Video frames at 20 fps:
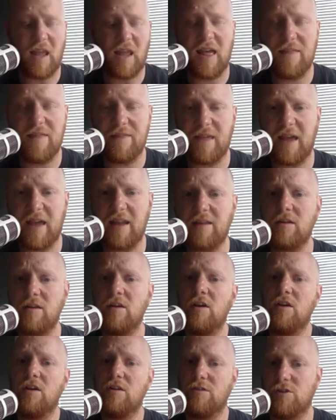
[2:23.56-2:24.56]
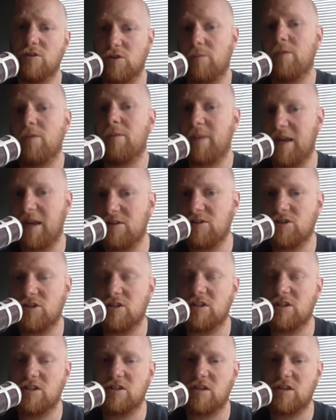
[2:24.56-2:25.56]
And then the job of the
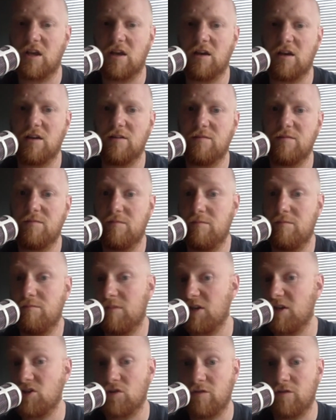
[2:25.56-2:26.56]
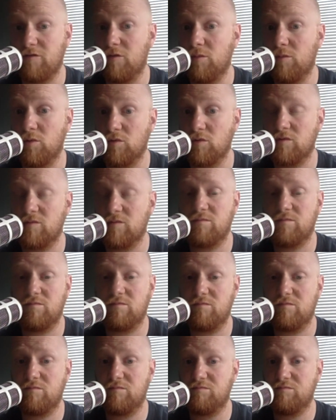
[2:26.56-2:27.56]
managers is to make sure the football's
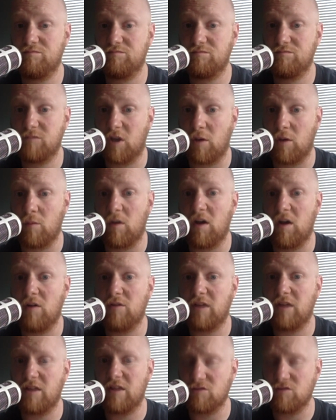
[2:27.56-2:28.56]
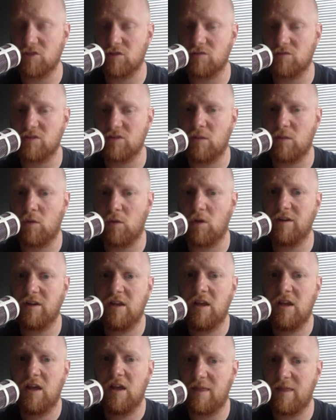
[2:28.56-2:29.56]
going well, get the results they want,
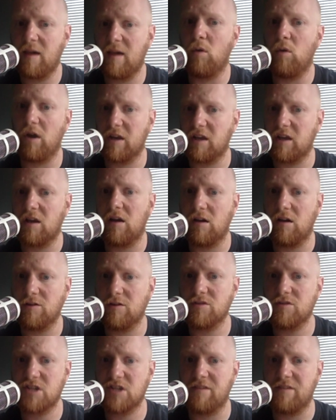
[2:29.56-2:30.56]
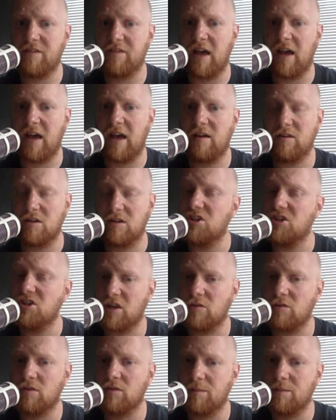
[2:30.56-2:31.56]
and they're working hard to achieve that. And I
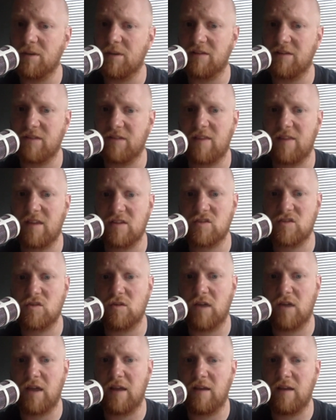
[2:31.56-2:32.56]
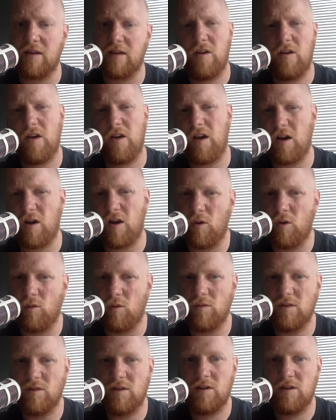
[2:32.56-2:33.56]
genuinely believe that that's not oh,